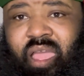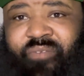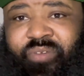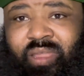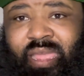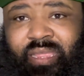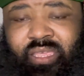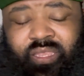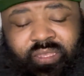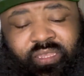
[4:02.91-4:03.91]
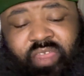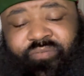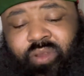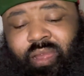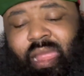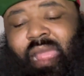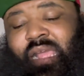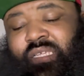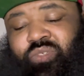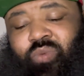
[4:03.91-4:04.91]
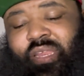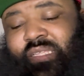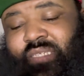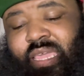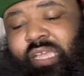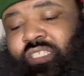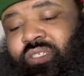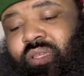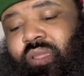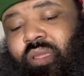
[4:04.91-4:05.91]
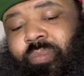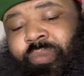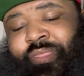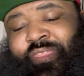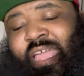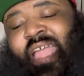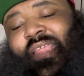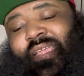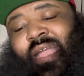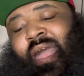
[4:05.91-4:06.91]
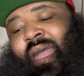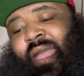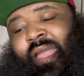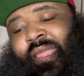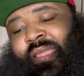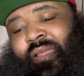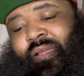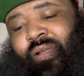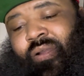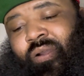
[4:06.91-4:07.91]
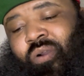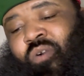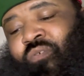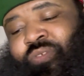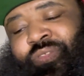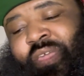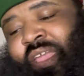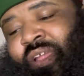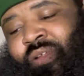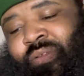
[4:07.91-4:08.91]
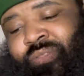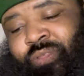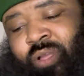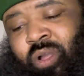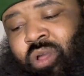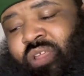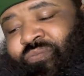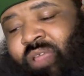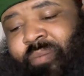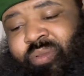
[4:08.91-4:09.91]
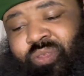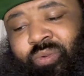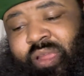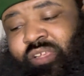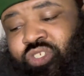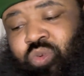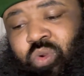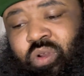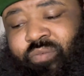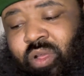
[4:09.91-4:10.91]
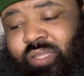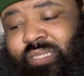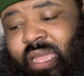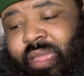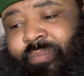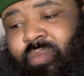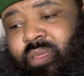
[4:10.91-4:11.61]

I feel like Denver has what it takes with that guy over there, the Hall of Famer, the greatest scorer of all time,